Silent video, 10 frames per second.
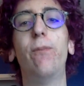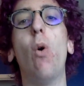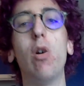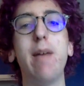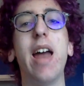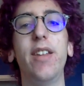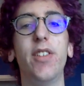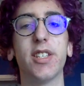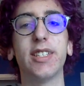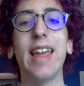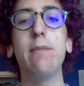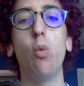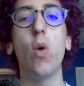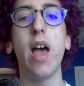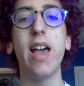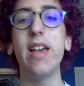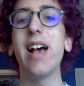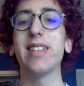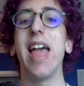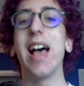formatted the same way
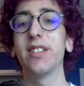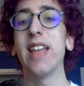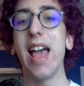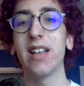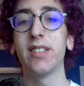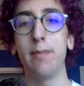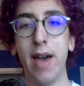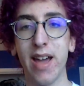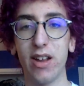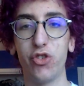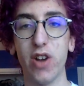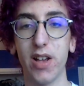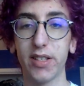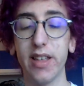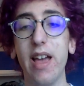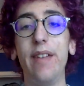as a MAC address.